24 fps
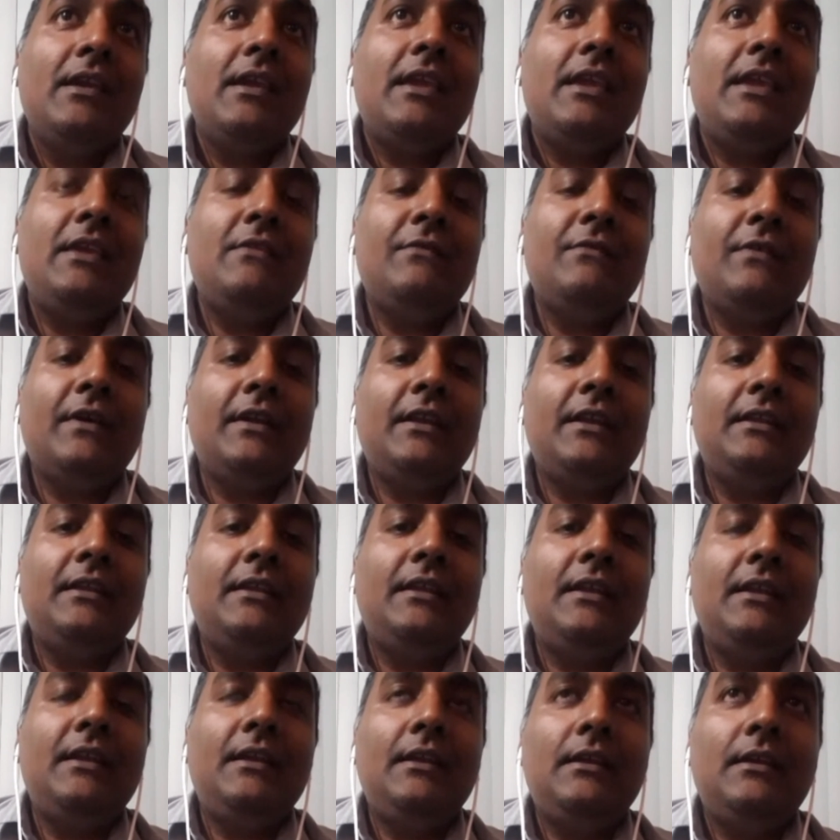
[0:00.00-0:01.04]
even in
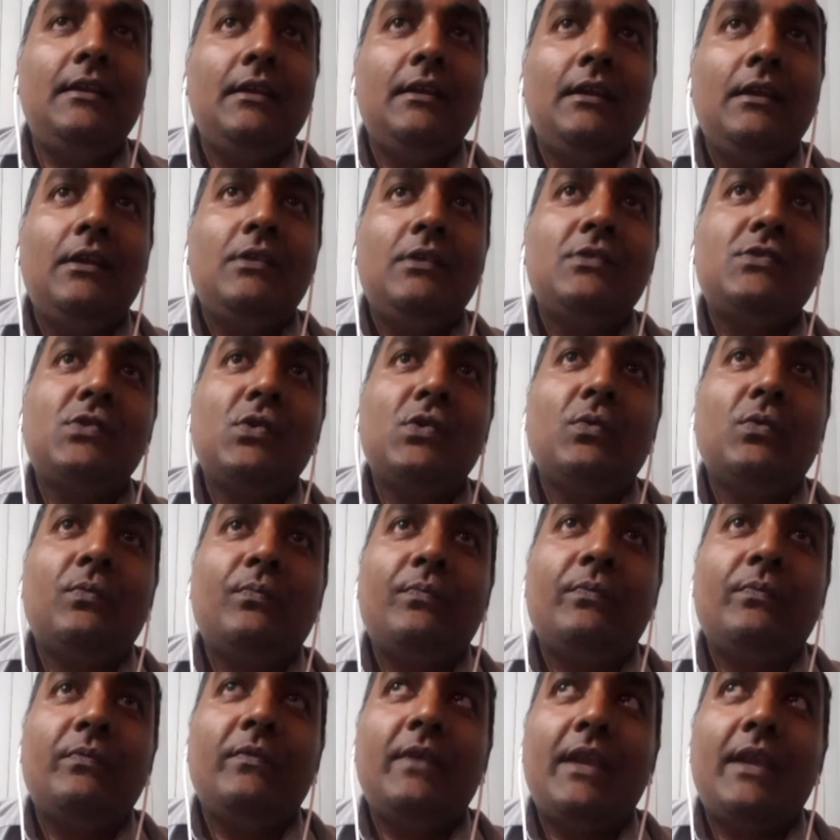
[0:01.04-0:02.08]
the, so
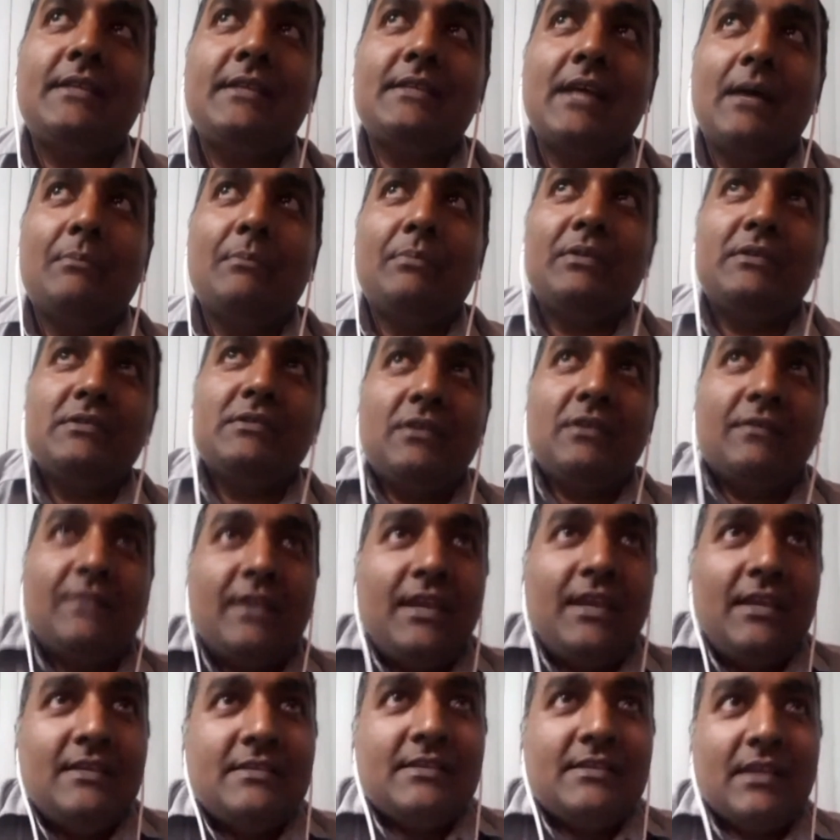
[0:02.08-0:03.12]
examples of
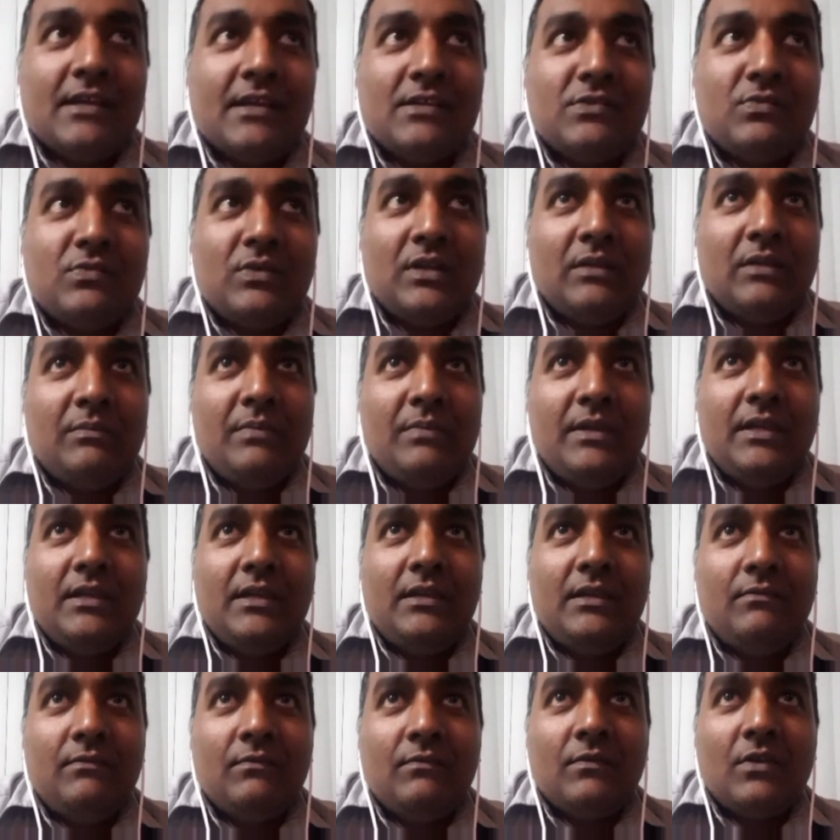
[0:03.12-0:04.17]
kisas will
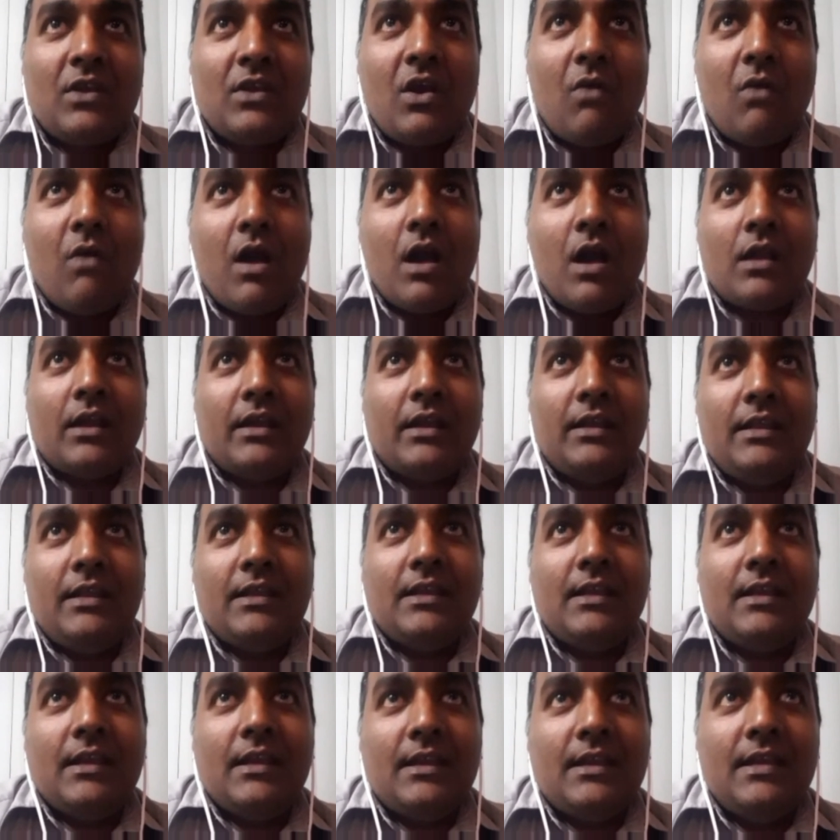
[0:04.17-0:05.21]
be Kawahakani
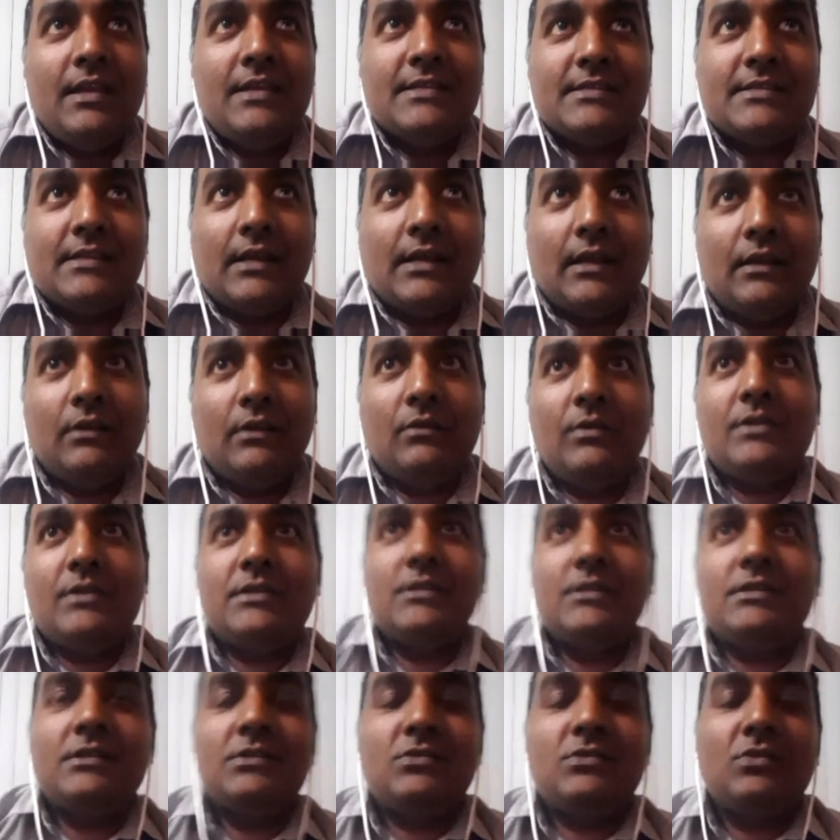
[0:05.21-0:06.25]
Ke Kisa, which
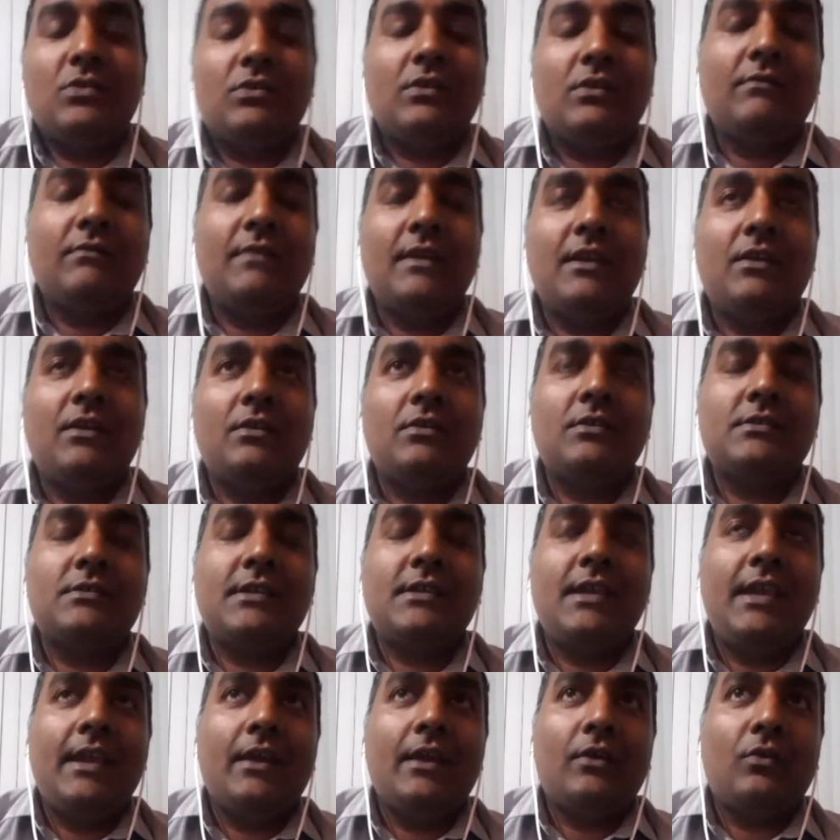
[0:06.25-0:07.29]
is the story of the
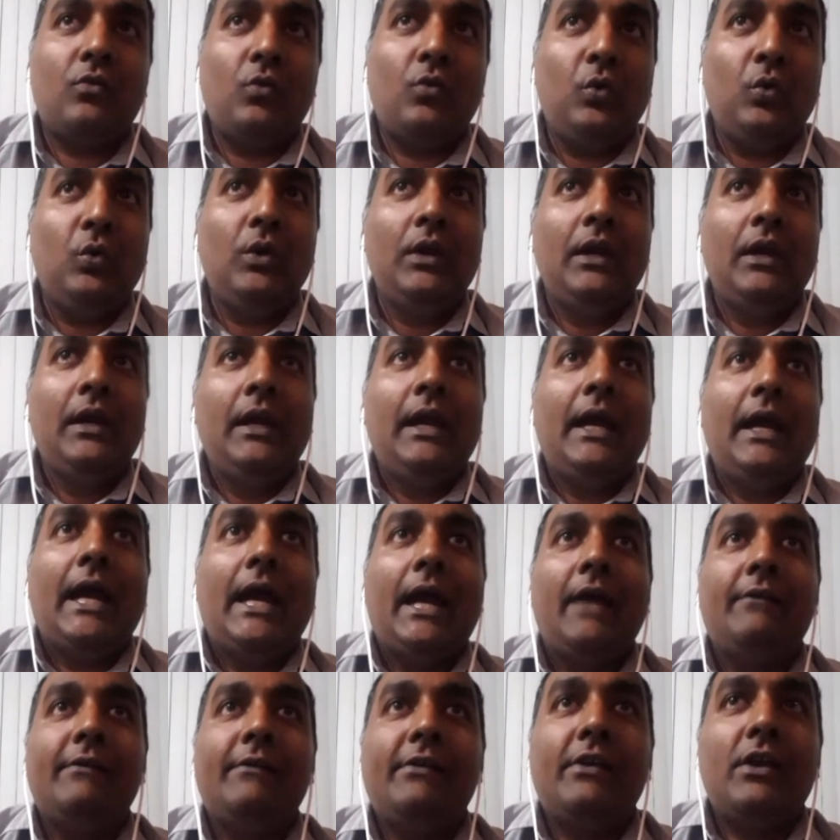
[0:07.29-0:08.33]
scarecrow. I
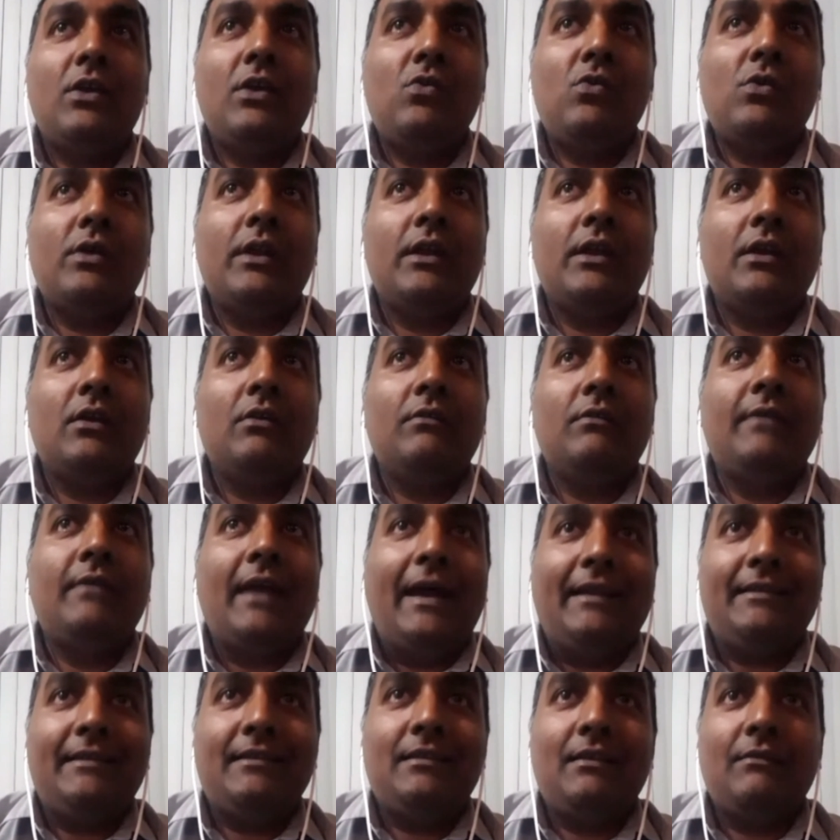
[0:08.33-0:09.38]
have a recording of
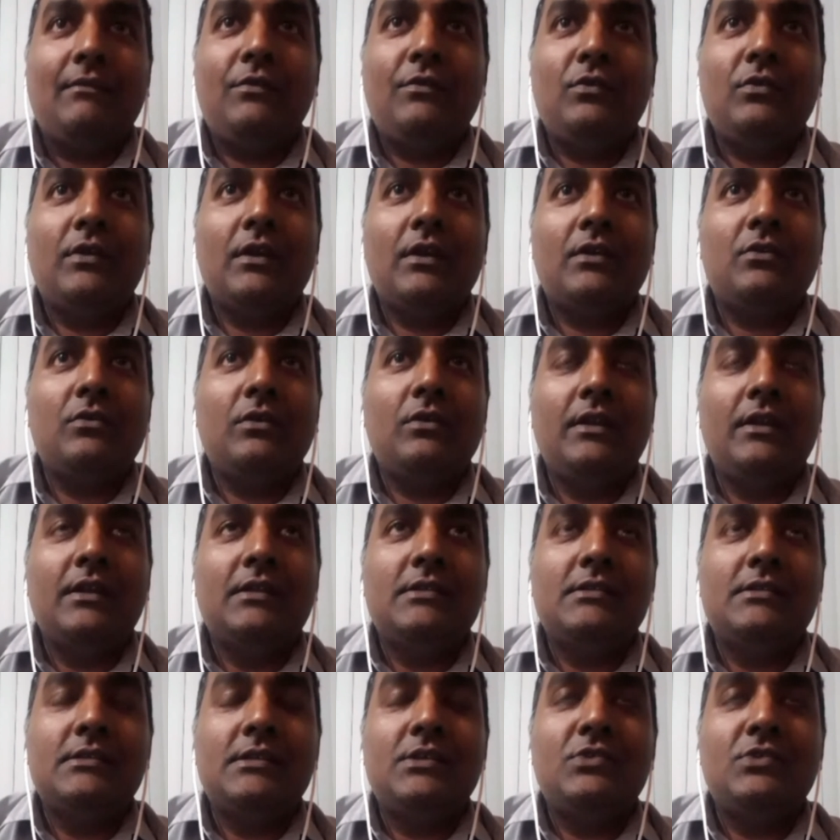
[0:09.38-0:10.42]
that, a few
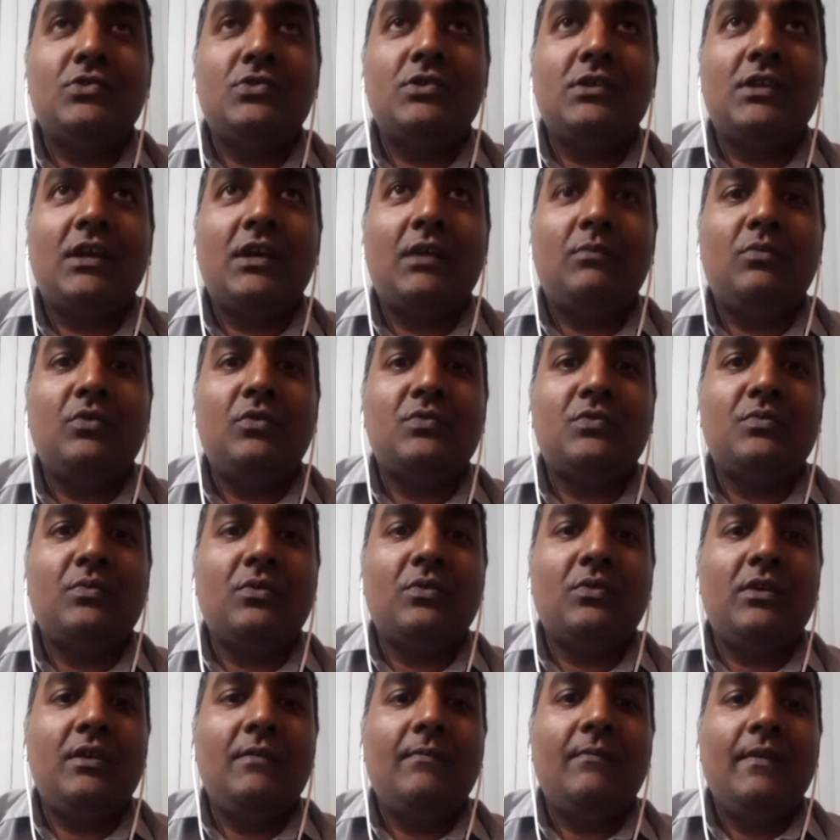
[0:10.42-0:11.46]
recordings in Trinidad
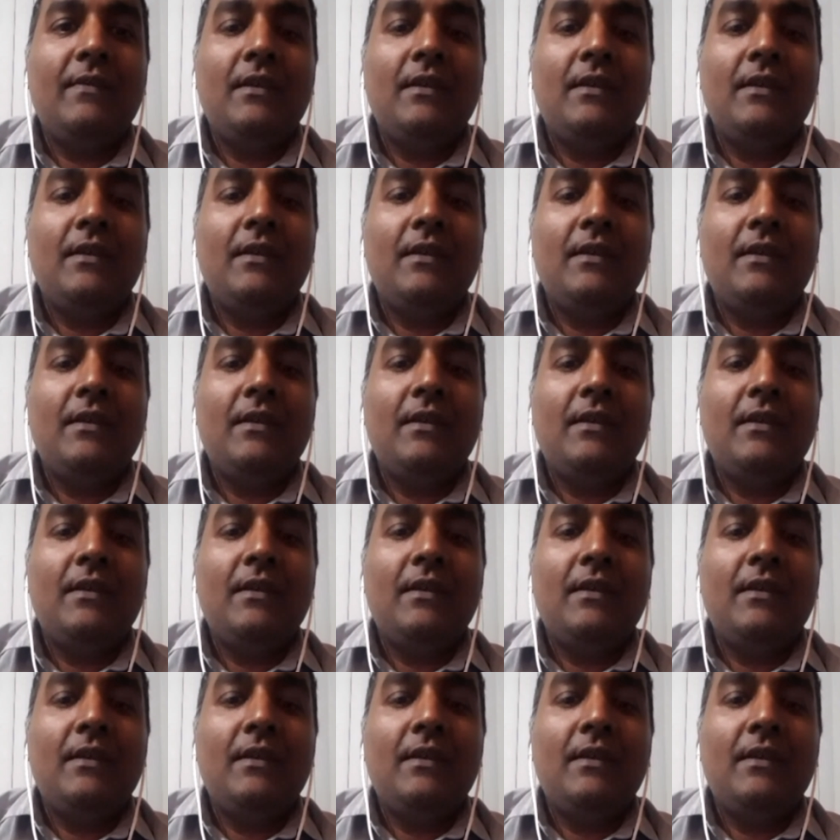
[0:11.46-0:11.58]
Bhojpuri.